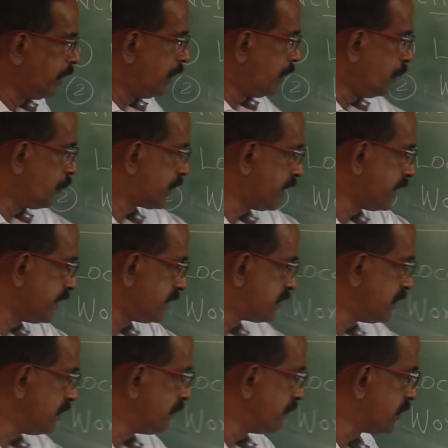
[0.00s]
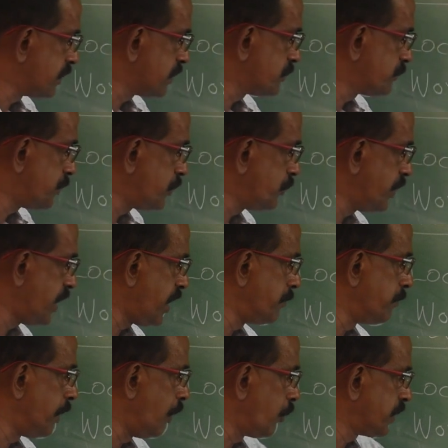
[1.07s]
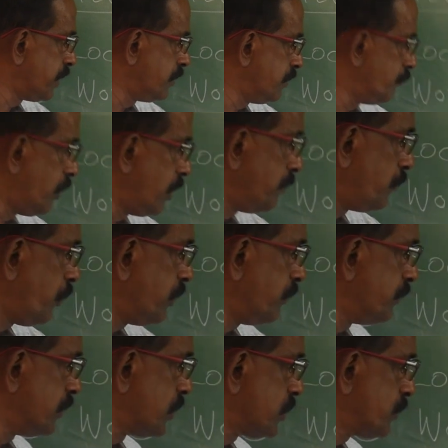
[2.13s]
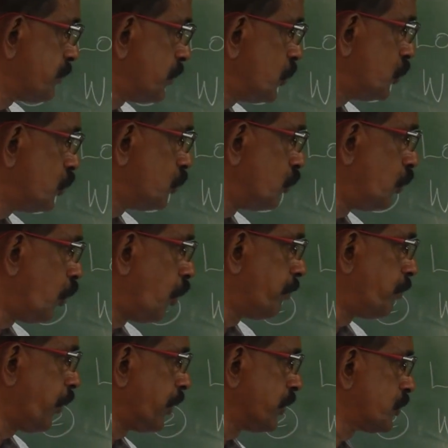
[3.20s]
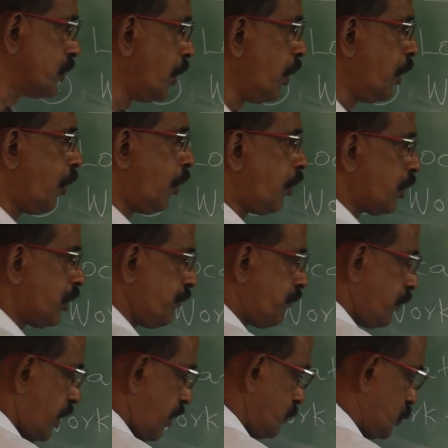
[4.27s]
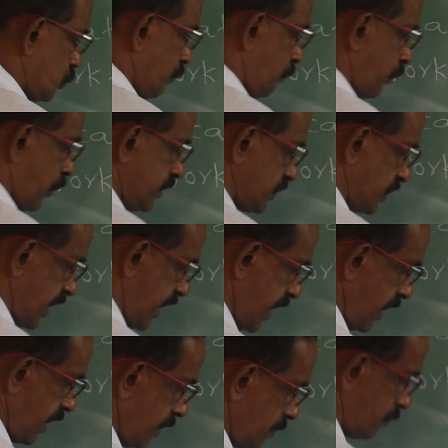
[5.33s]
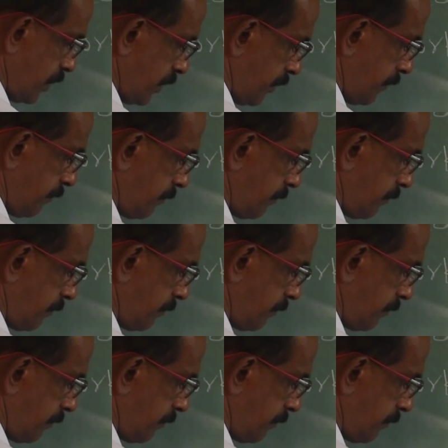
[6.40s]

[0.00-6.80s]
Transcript: Locating C with respect to A and B, locating one point with respect to two known points. Or if you have 2 points A and B,